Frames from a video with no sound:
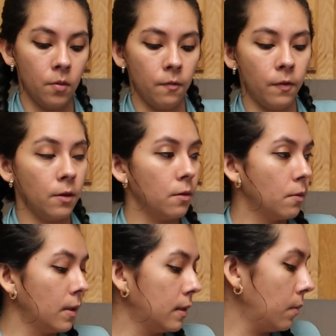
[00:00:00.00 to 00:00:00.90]
follow the
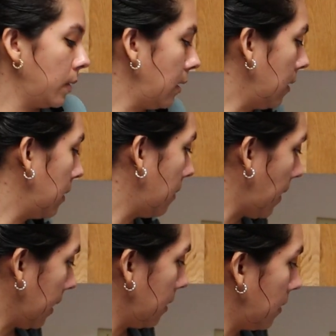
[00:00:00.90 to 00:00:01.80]
recipe on the
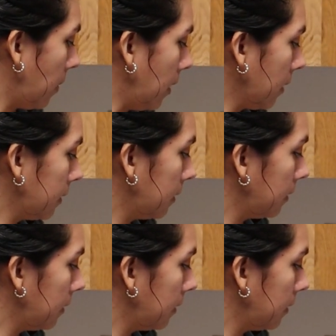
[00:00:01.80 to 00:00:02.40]
back of the box